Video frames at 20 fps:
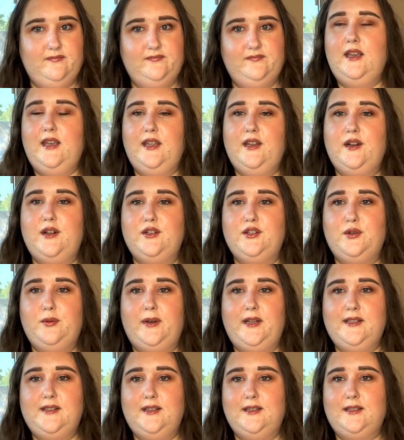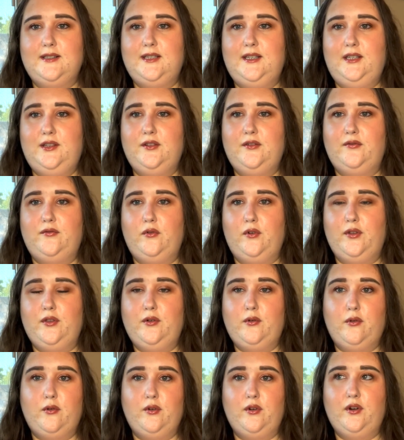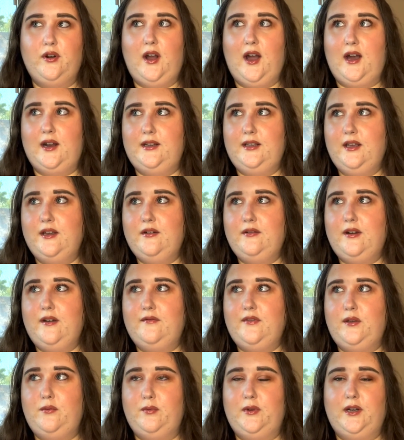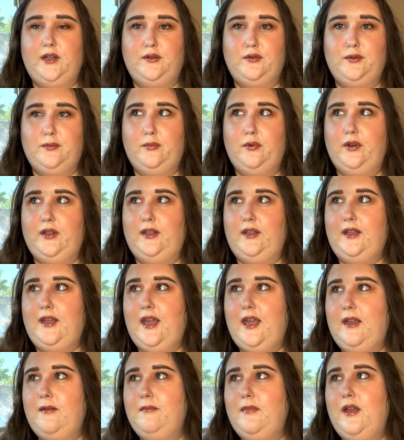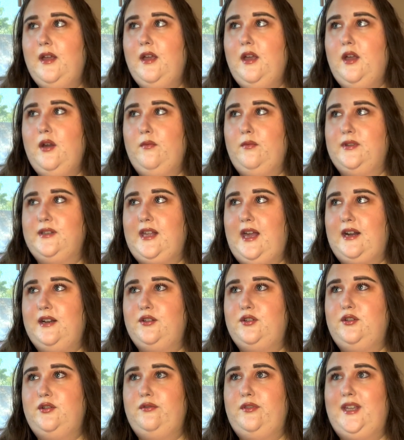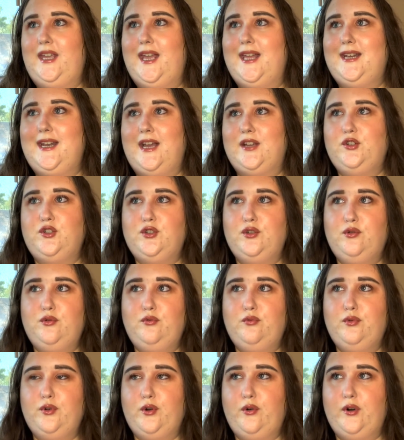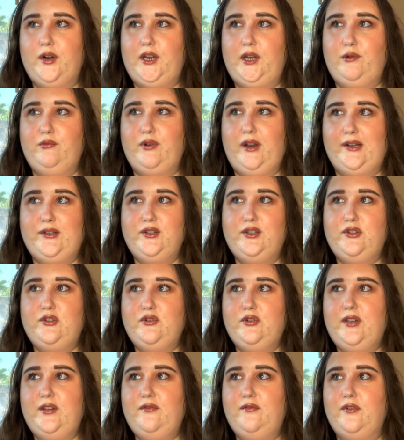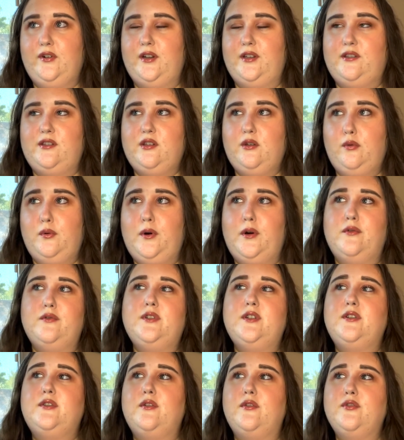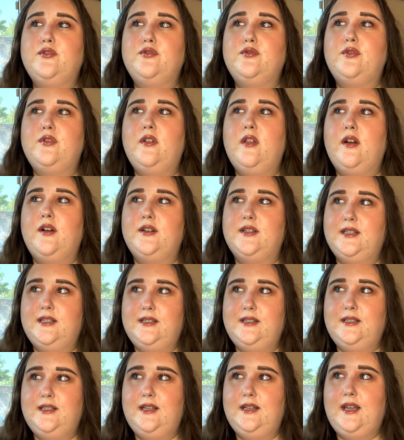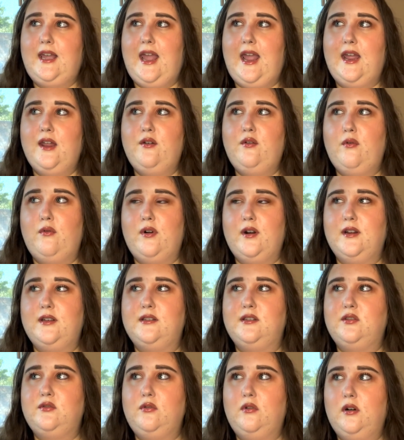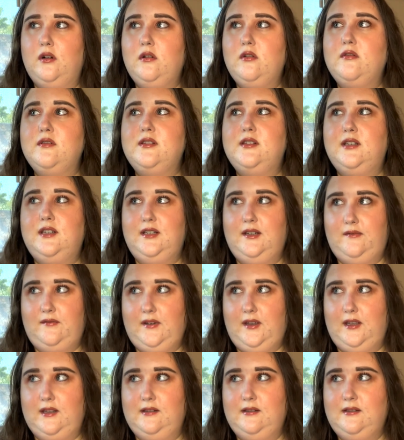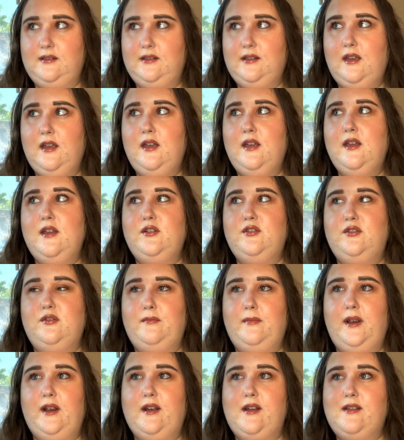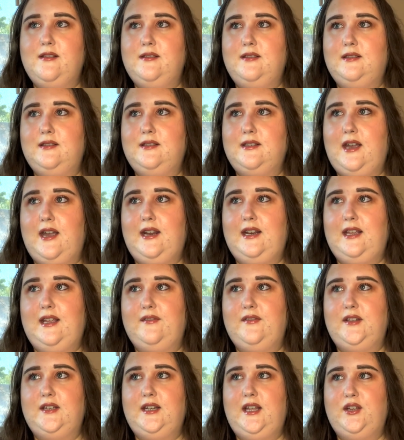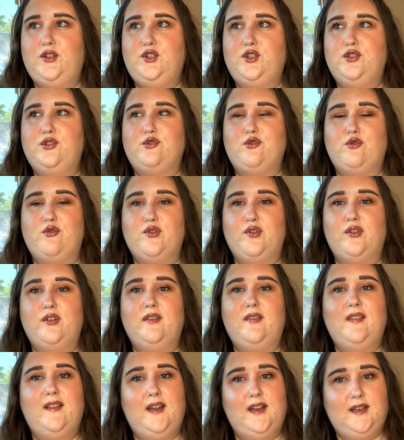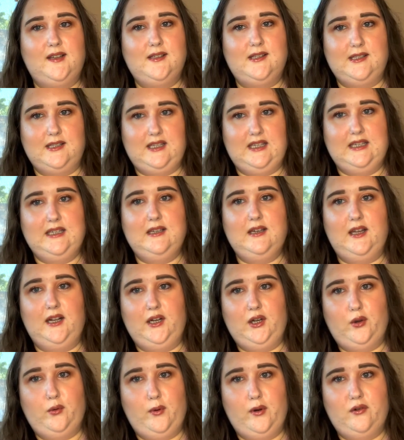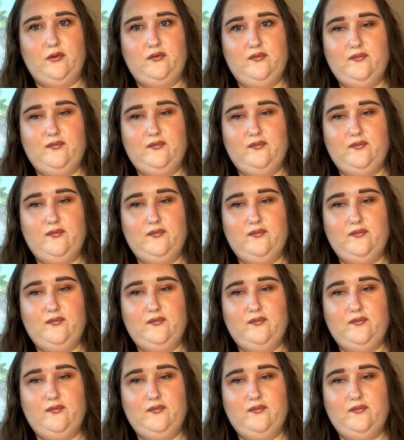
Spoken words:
In 2016, the fourth quarter audio of the 100-point game was added to the National Recording Registry for its, quote, cultural, artistic, and or historical significance to American society and the nation's oral legacy, end quote.